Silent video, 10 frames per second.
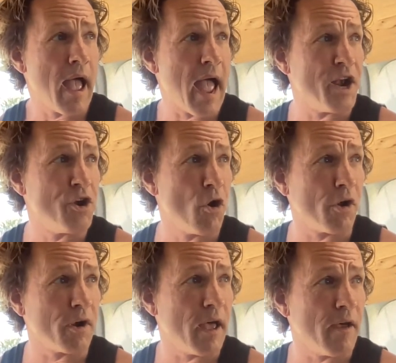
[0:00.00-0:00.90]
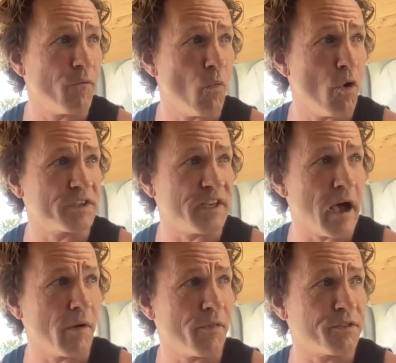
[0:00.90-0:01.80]
and not have worked
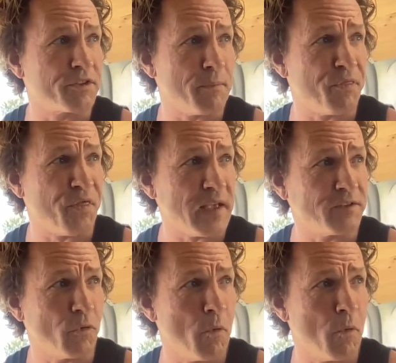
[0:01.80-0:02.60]
out some things that